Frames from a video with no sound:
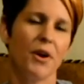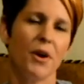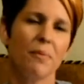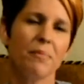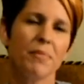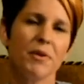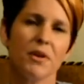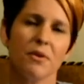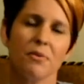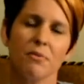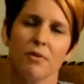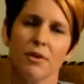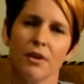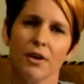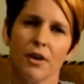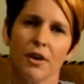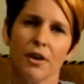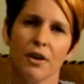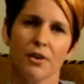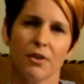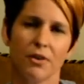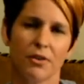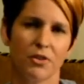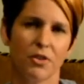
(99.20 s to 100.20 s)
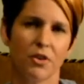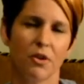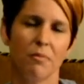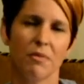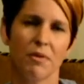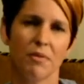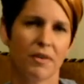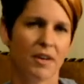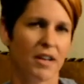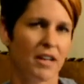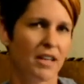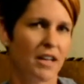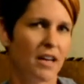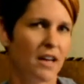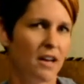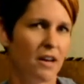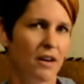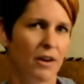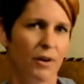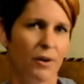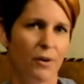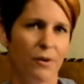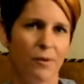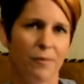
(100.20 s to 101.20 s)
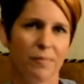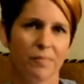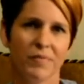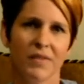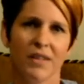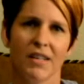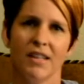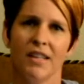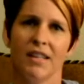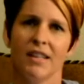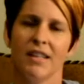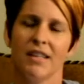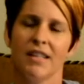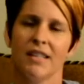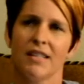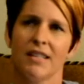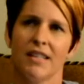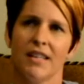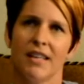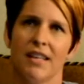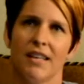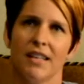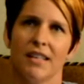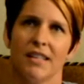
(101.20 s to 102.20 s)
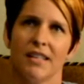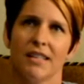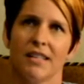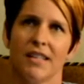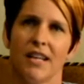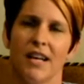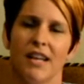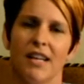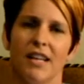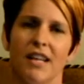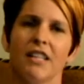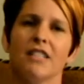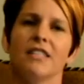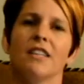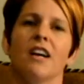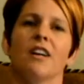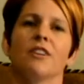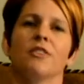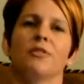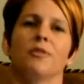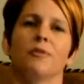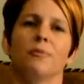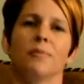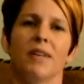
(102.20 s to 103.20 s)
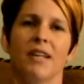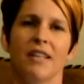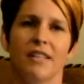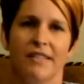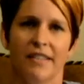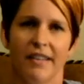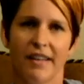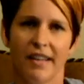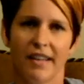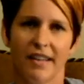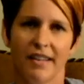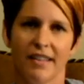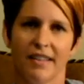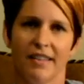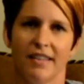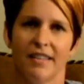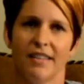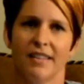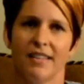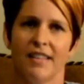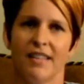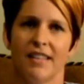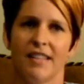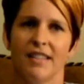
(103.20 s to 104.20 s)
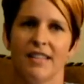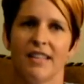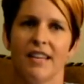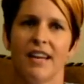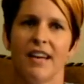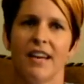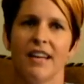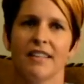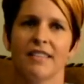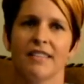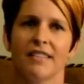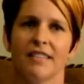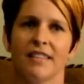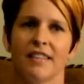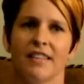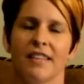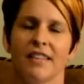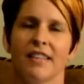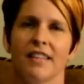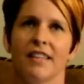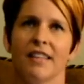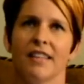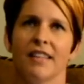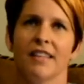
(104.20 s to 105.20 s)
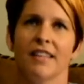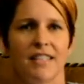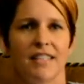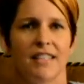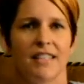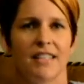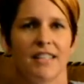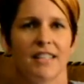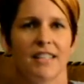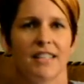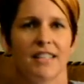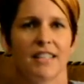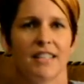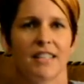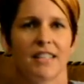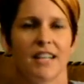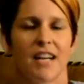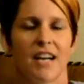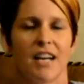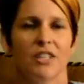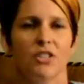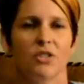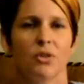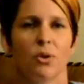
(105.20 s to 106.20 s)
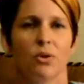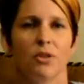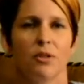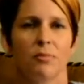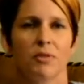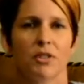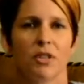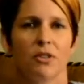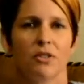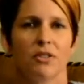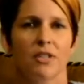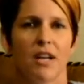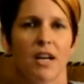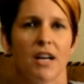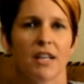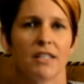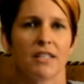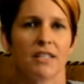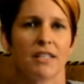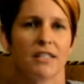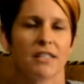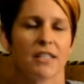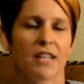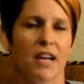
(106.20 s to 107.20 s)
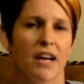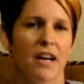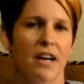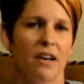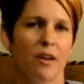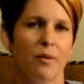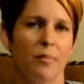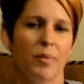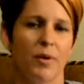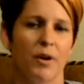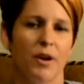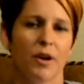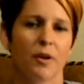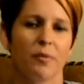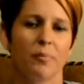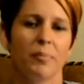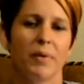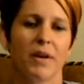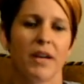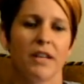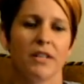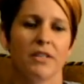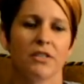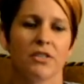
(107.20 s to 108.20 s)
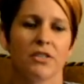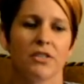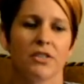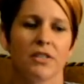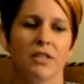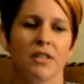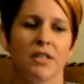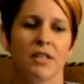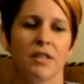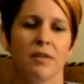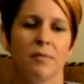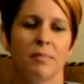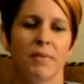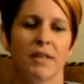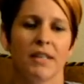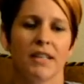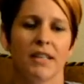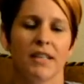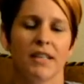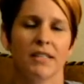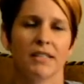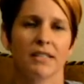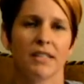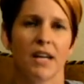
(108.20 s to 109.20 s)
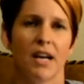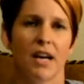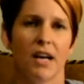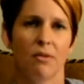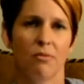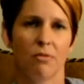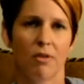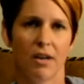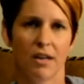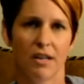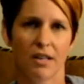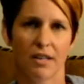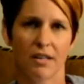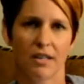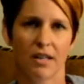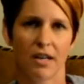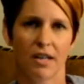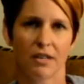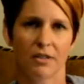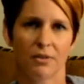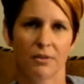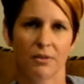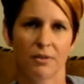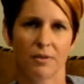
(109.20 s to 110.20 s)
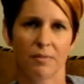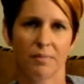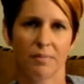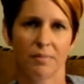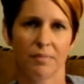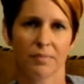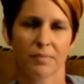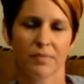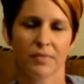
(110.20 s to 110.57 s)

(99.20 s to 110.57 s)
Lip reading: me at work or told me when I got home that God had talked to him that day, and that God told him to go talk to this guy on a park bench because God wanted to talk to him.